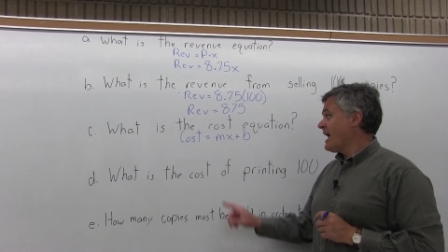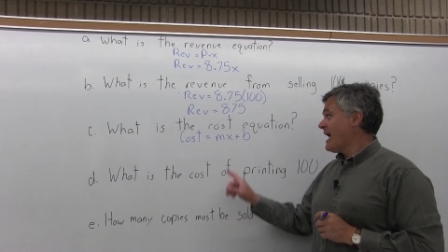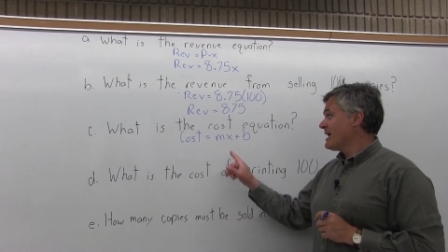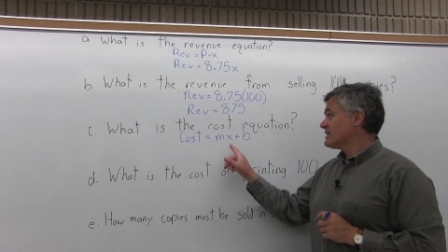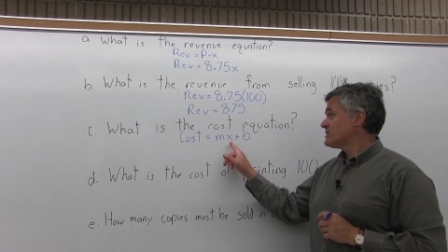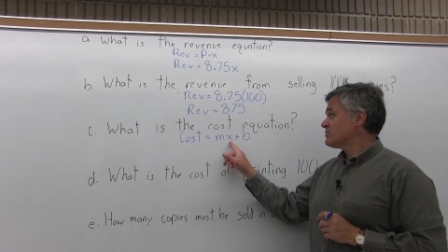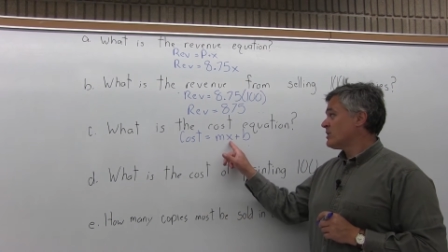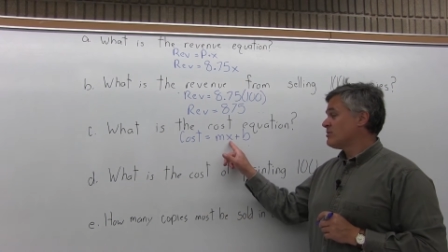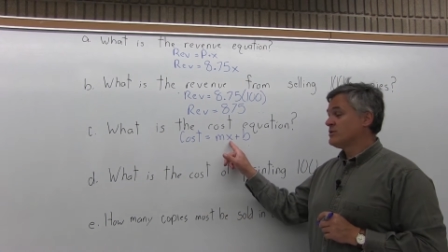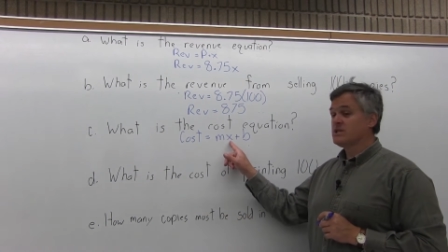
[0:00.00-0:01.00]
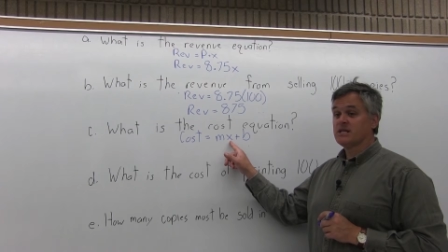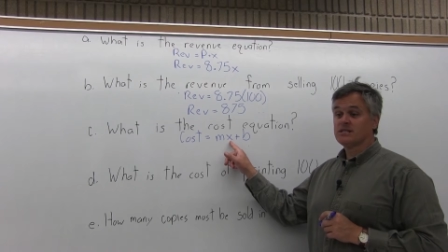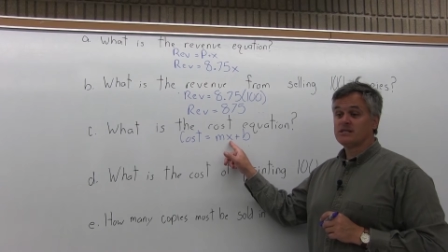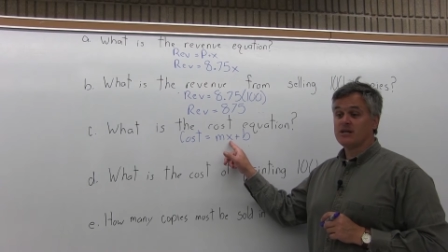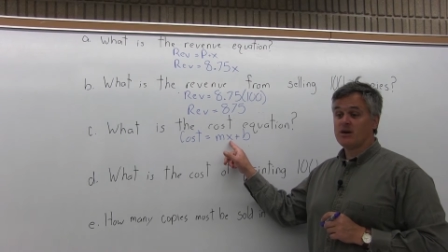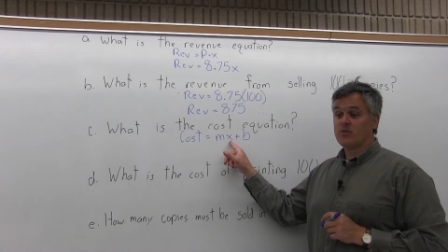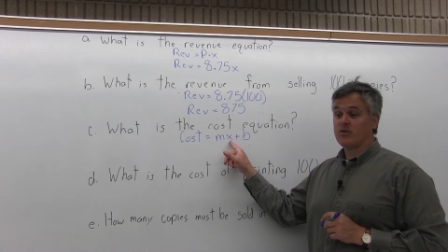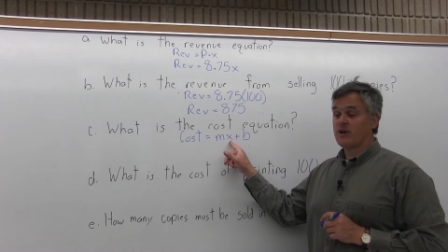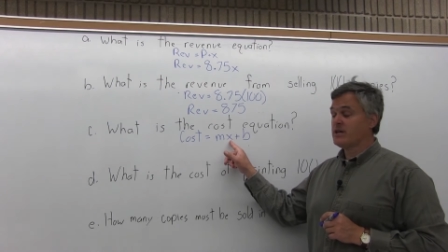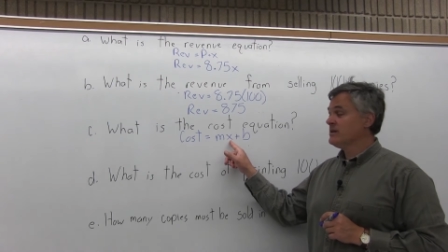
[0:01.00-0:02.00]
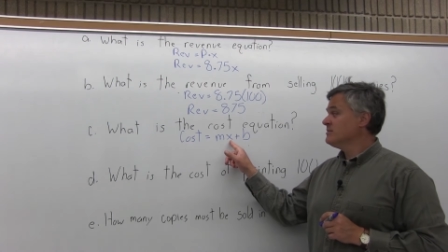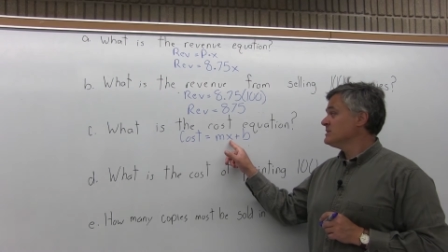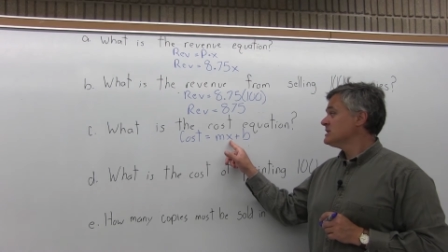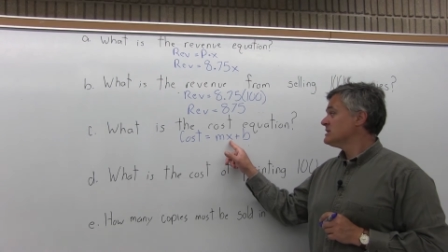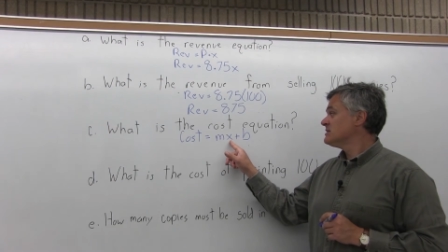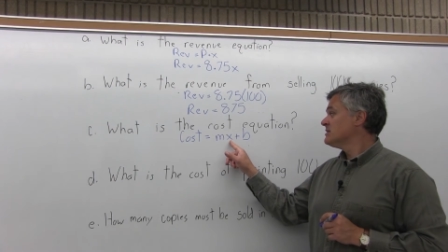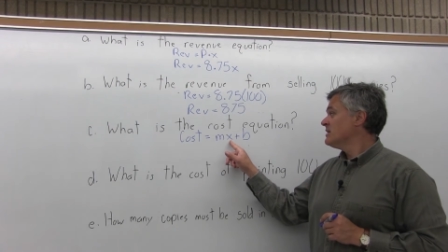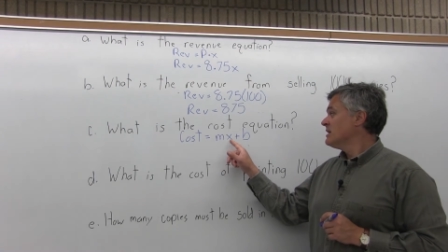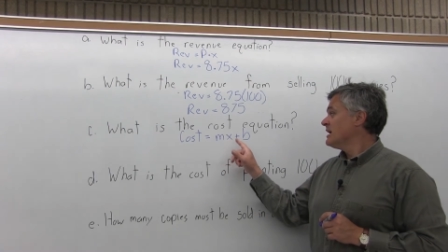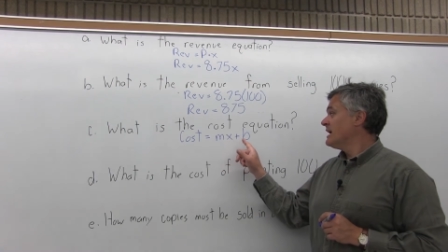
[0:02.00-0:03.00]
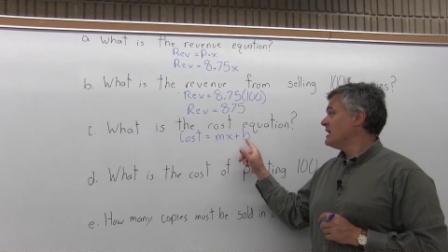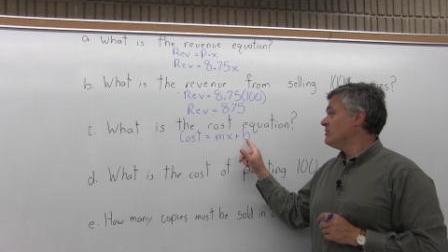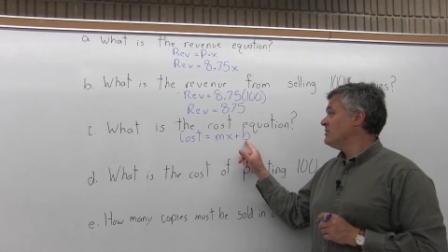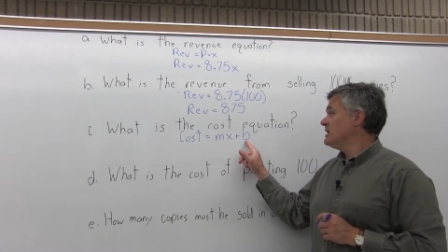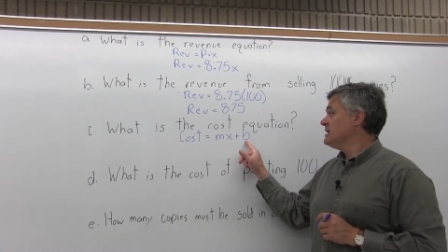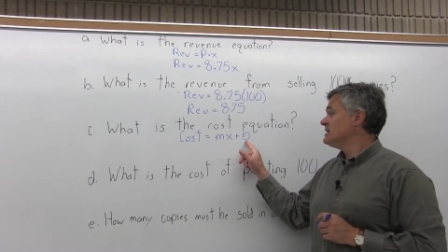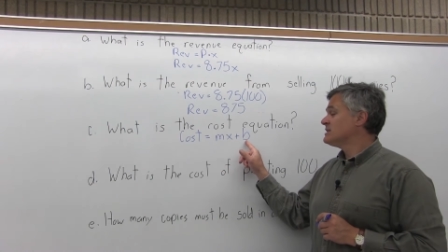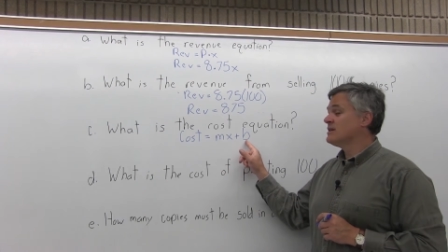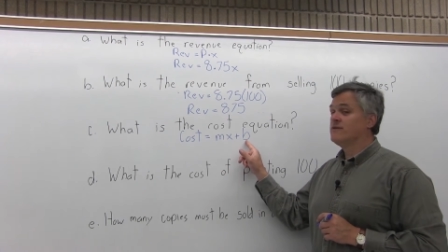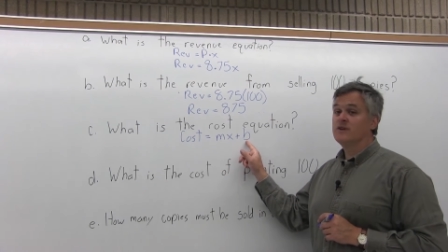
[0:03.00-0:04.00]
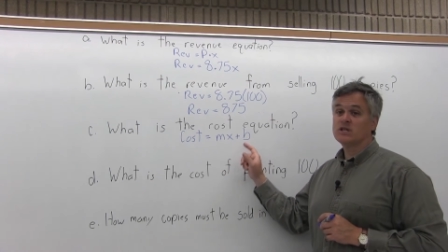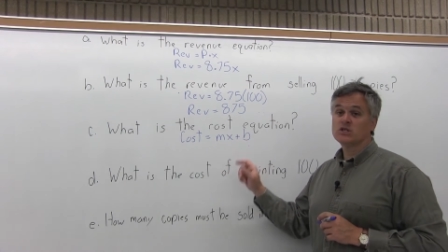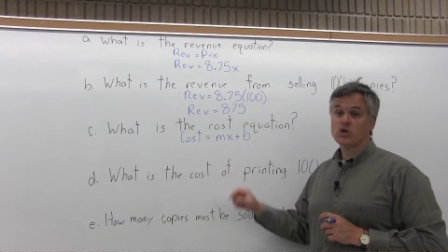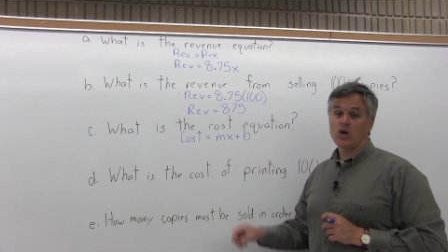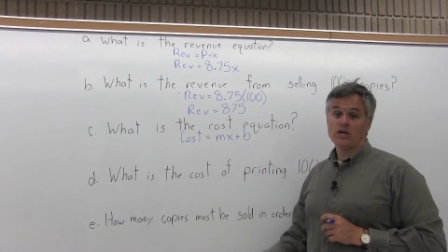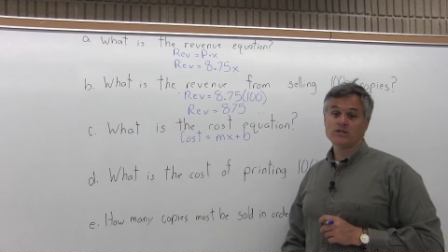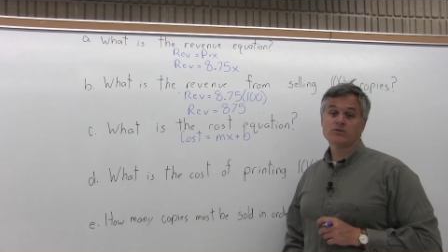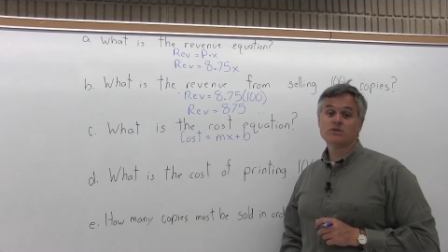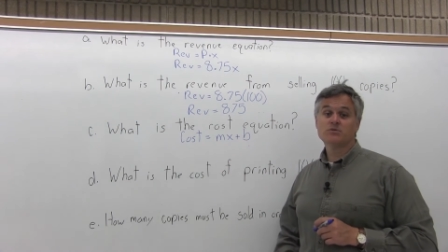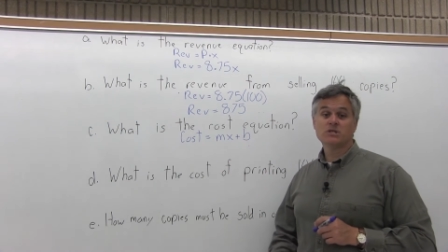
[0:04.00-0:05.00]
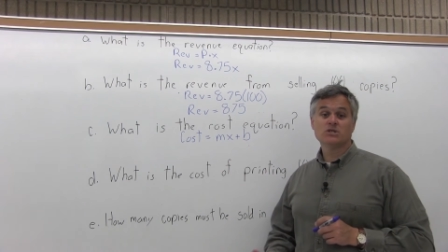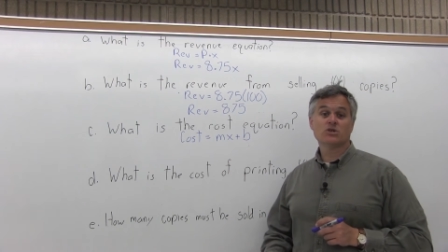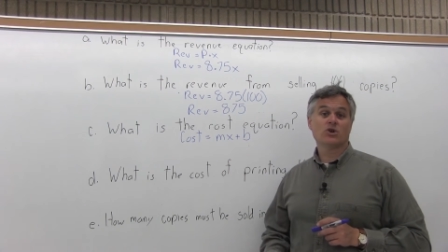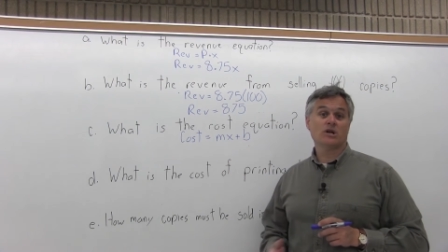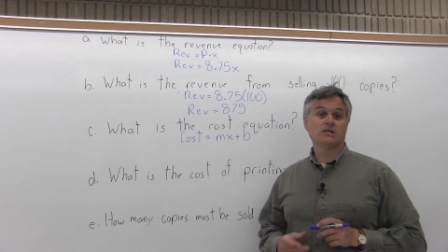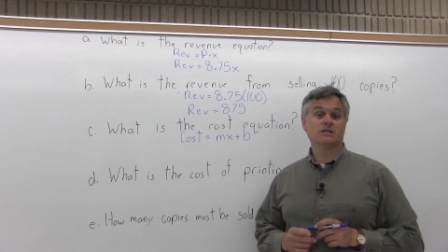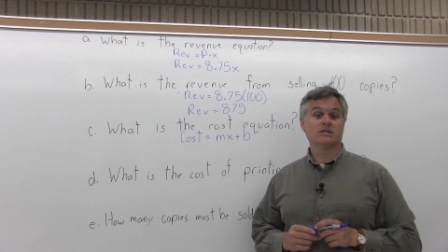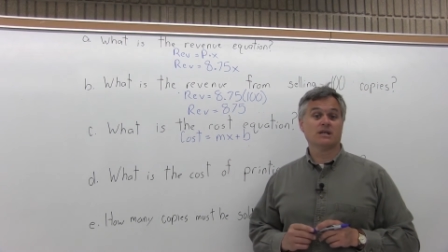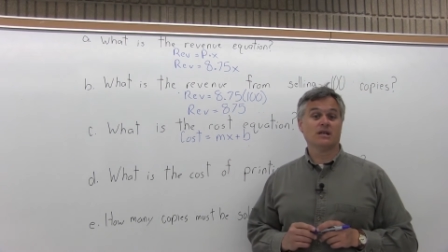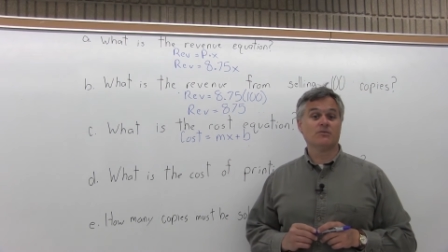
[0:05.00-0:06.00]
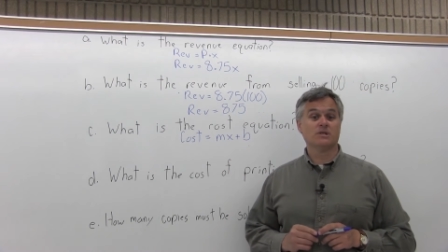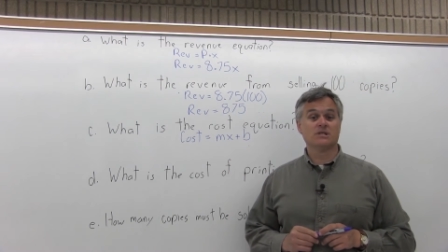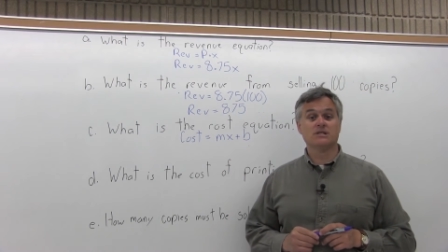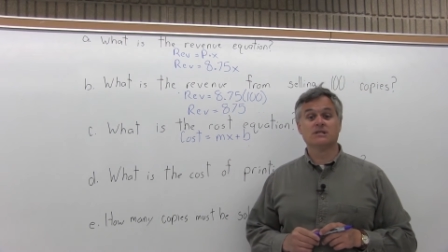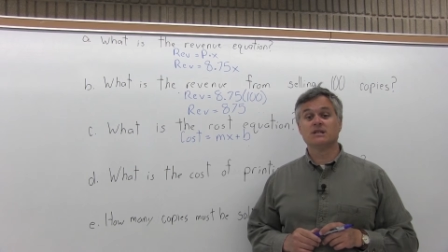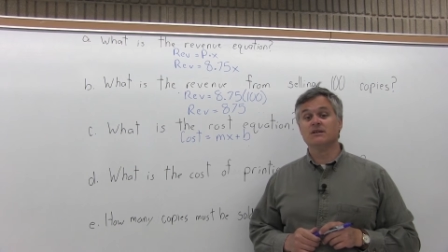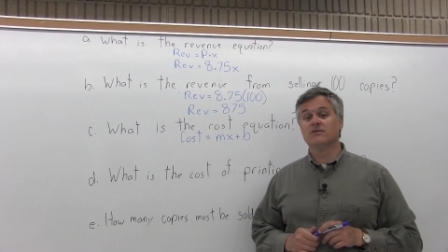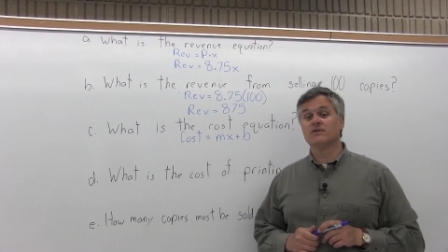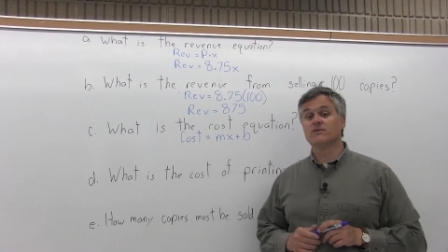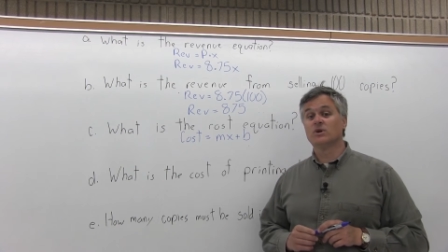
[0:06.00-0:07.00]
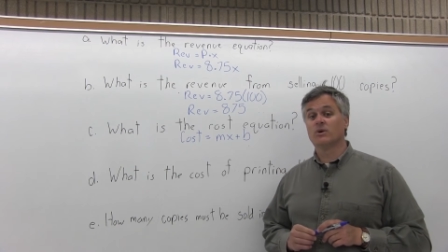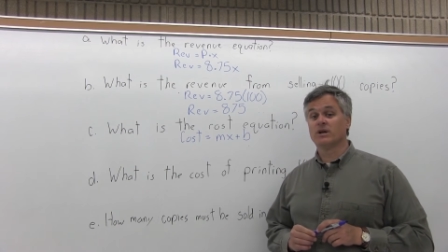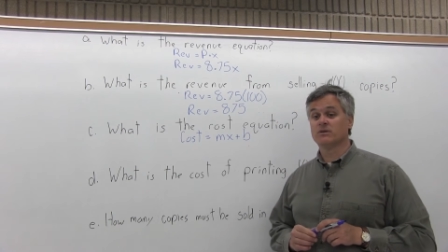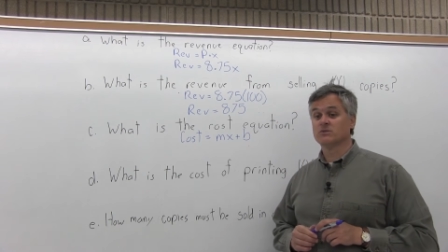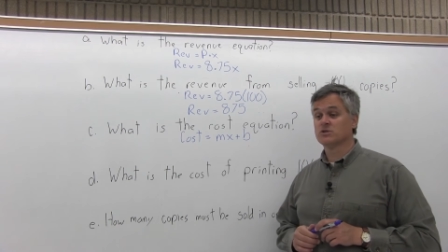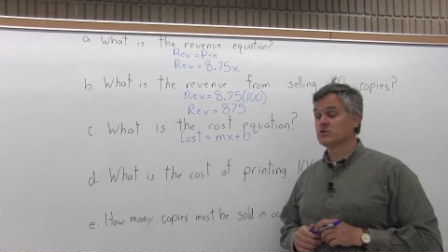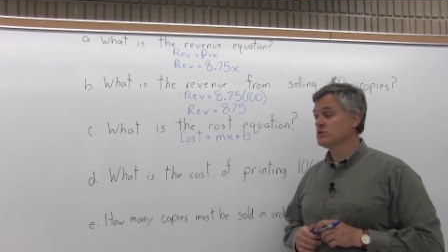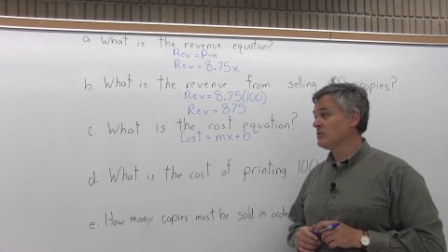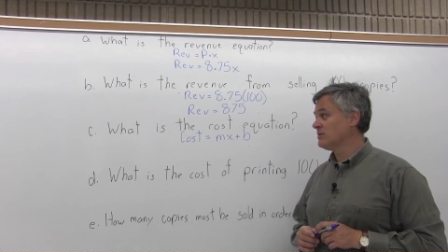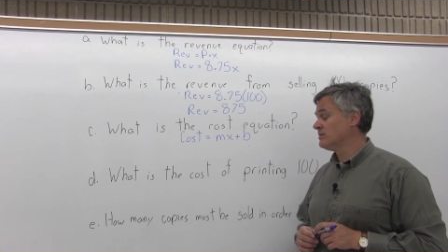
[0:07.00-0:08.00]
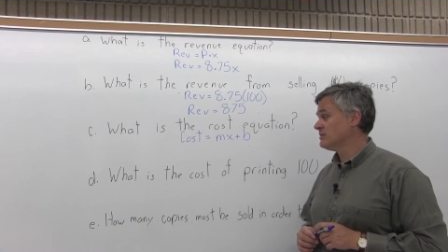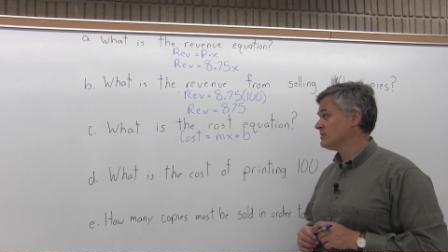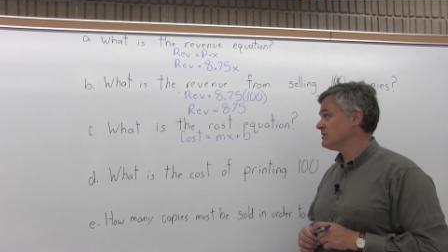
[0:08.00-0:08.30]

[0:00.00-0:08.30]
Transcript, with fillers: X represents the number of items. And B is the fixed cost, which means the cost to stay in business even if no items are sold.